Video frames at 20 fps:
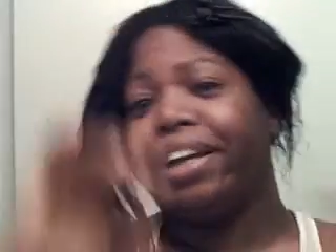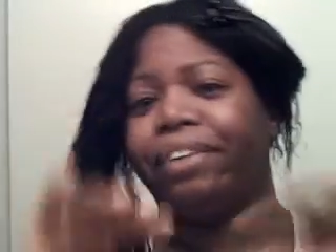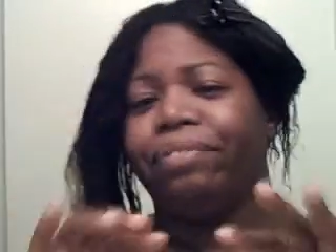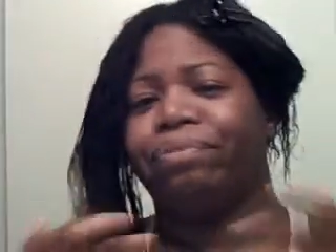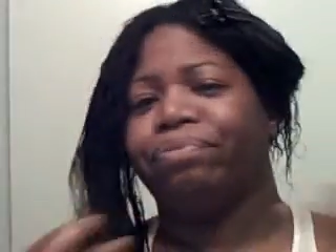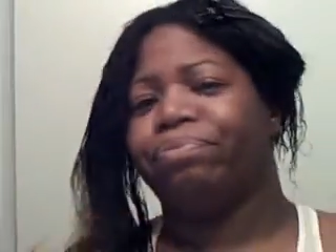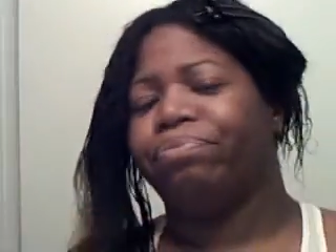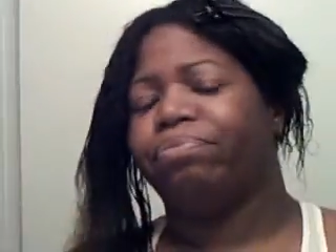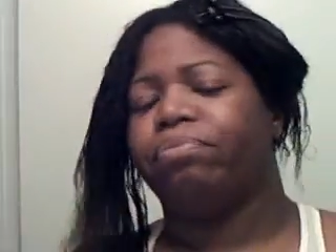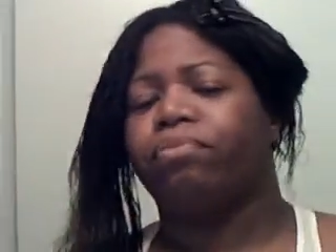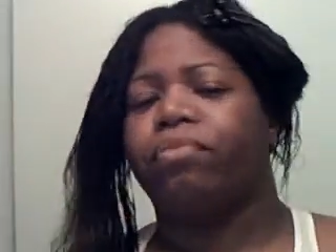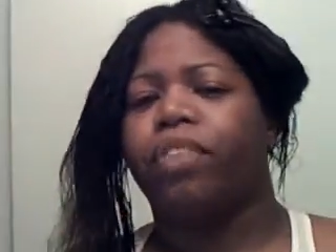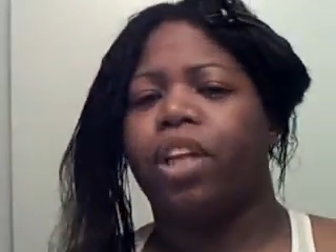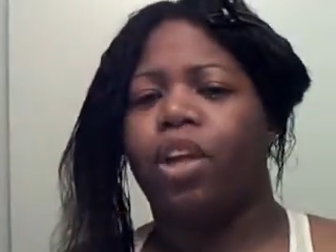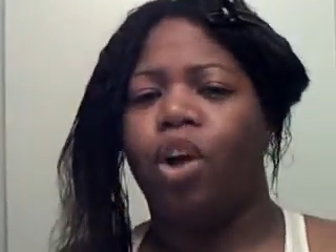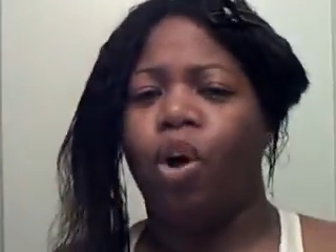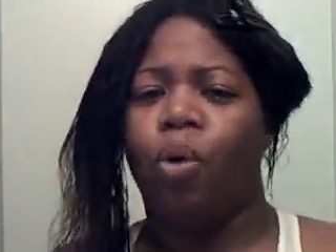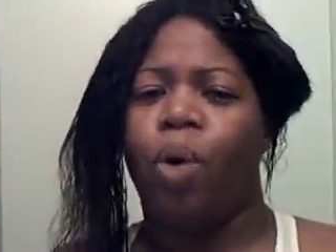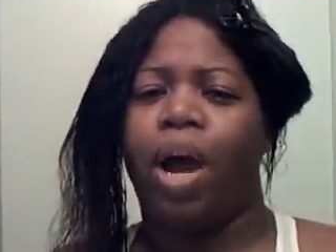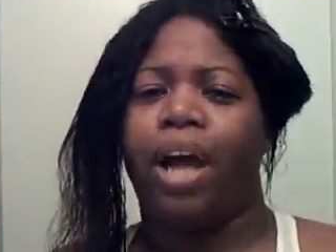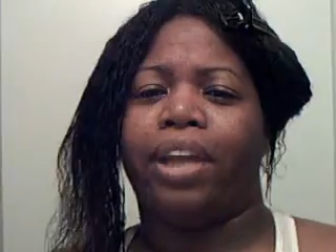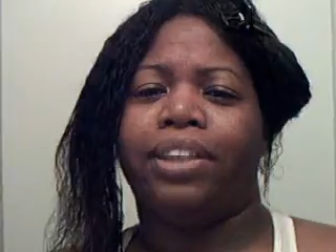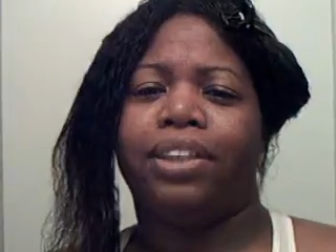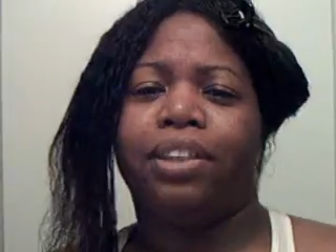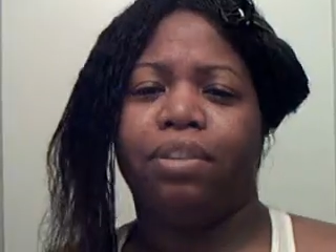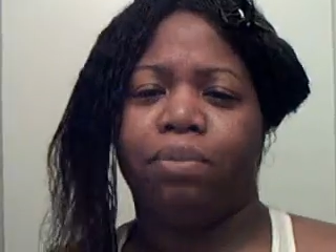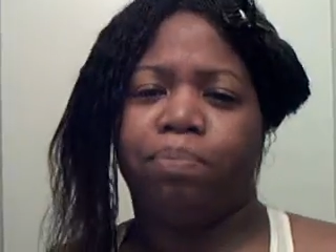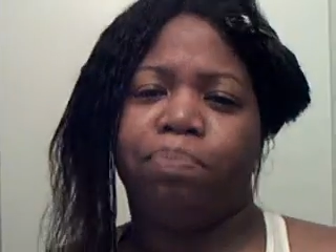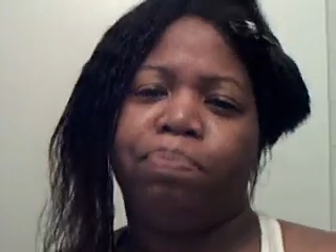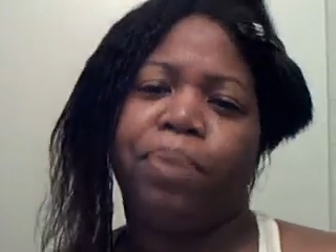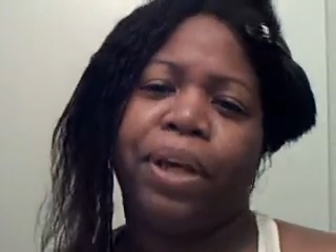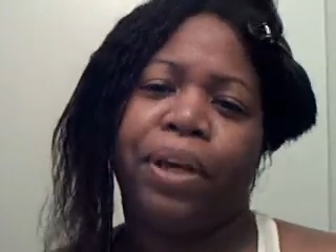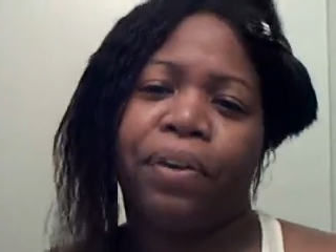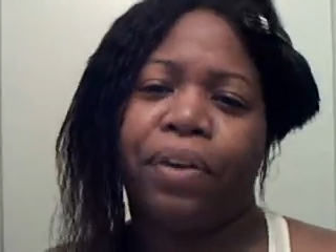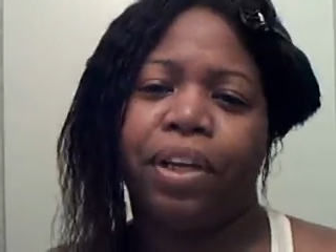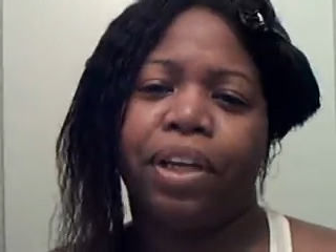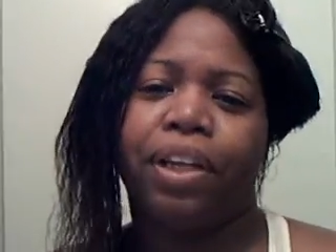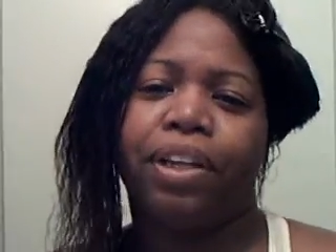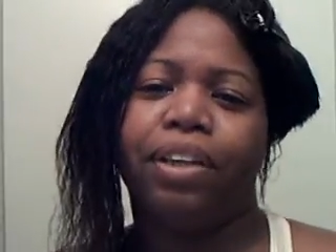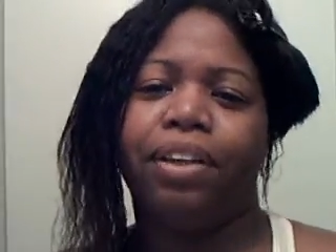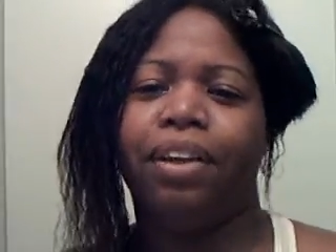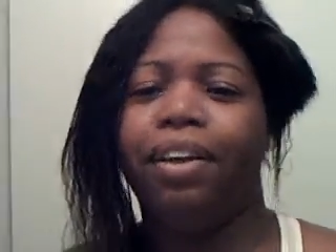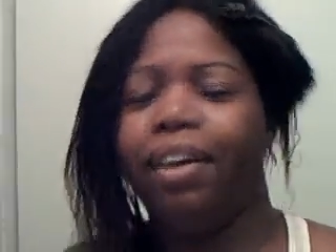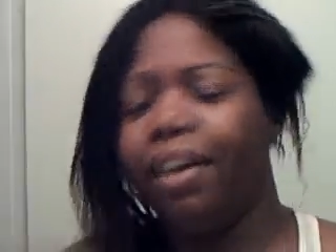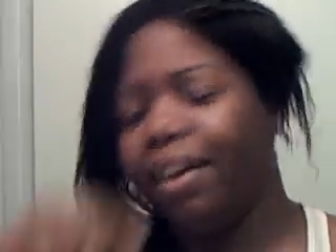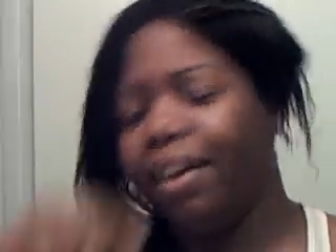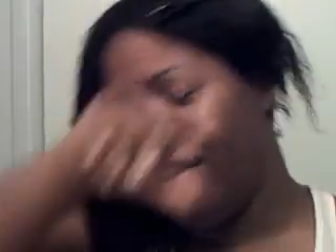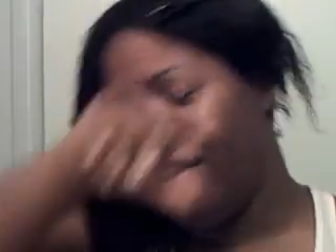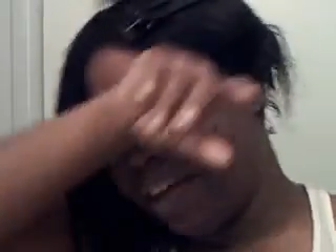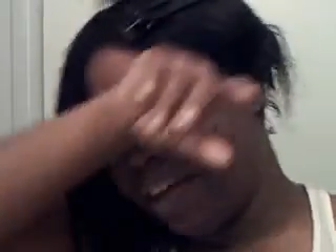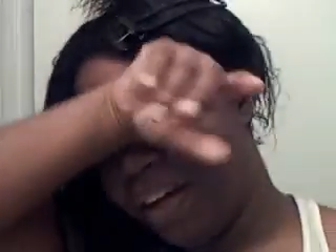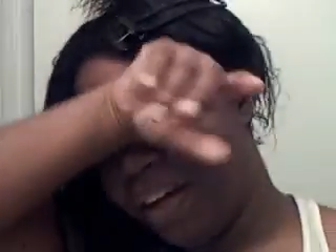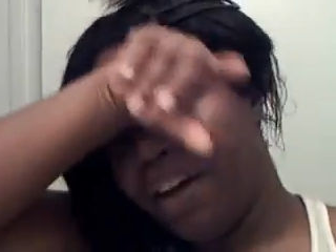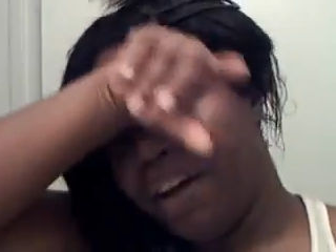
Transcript: It's like cowash, period.